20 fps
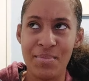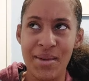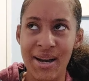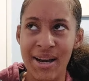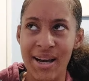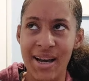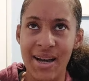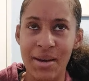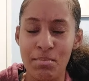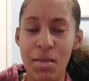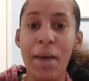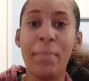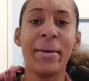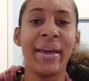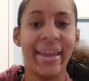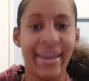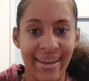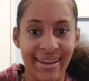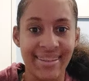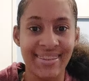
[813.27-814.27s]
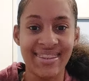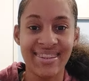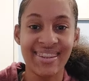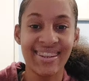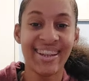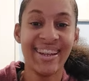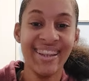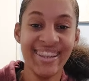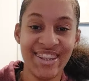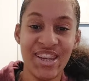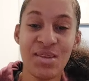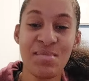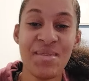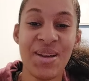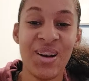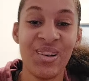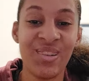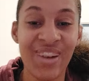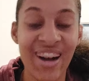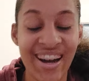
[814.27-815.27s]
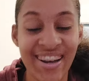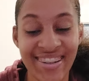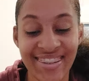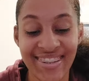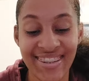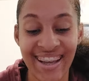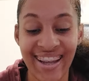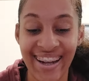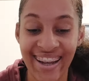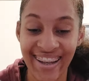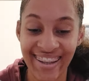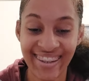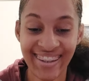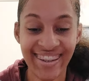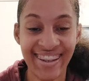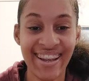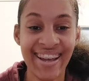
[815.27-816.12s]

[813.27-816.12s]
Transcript: my my pants it took me a while to say that